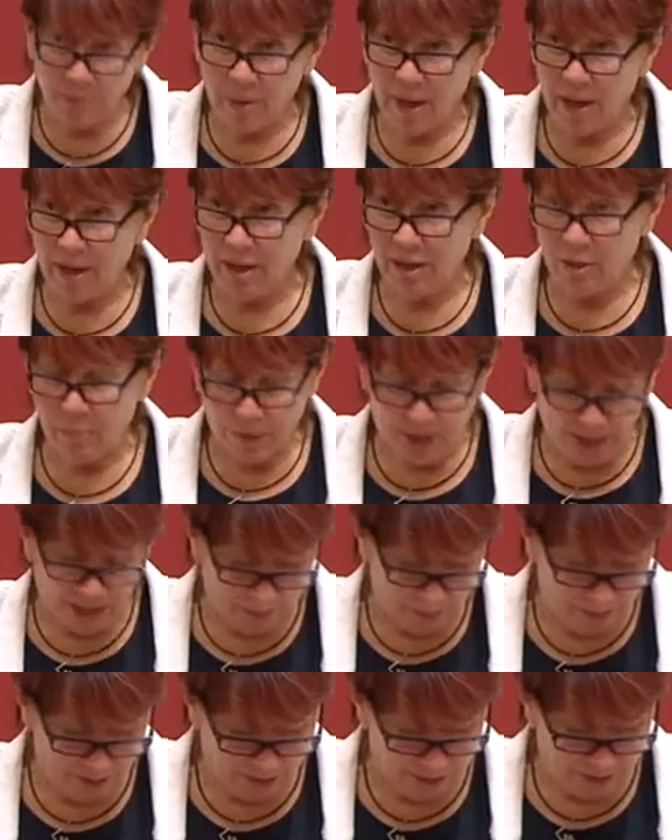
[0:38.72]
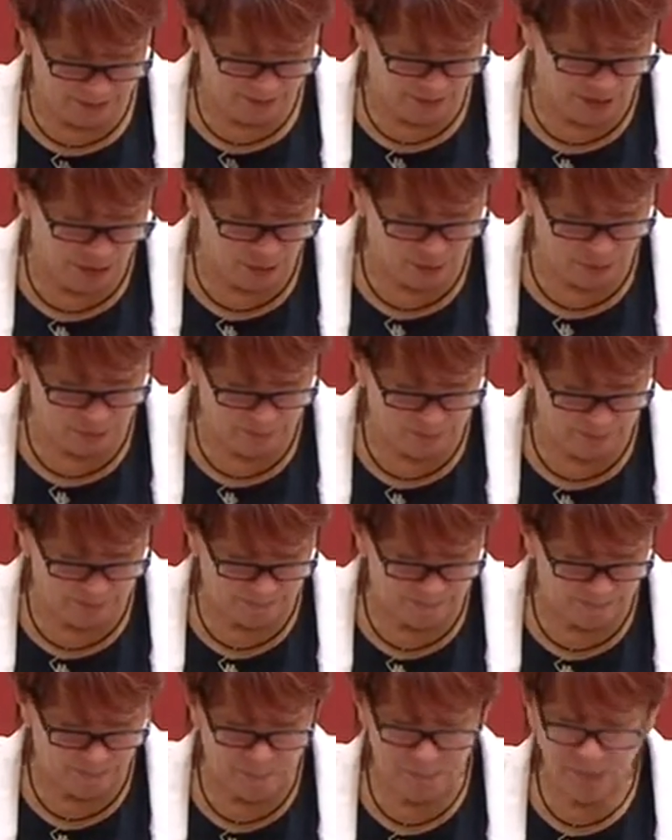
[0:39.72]
by the Department of Health.
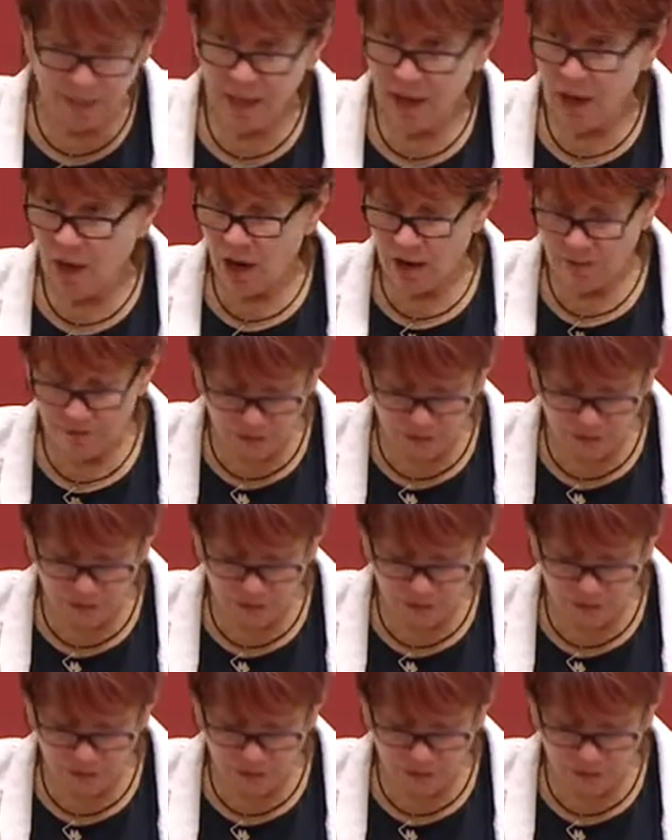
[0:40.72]
I've